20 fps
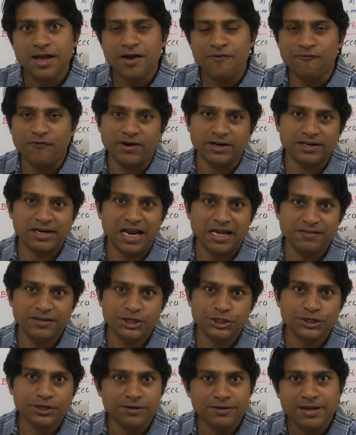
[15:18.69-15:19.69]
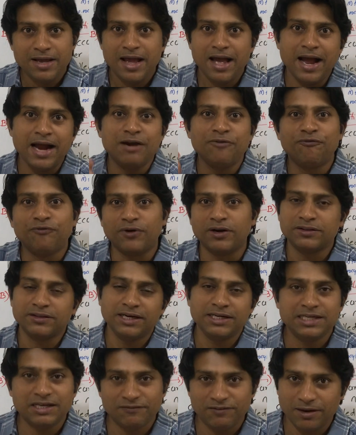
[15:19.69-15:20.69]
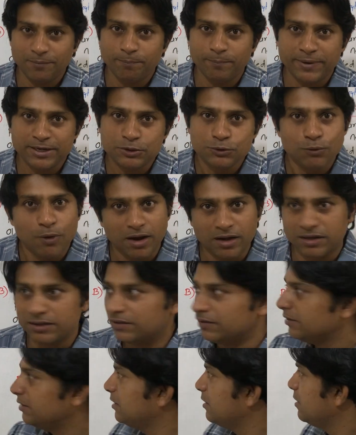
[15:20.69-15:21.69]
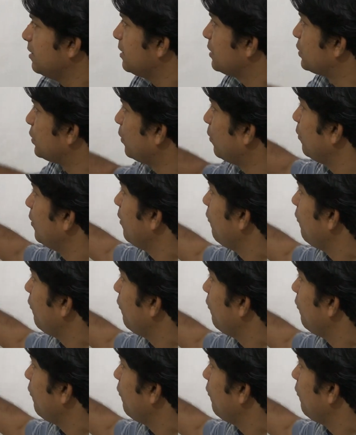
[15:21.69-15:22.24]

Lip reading: fertilization and further development to occur. So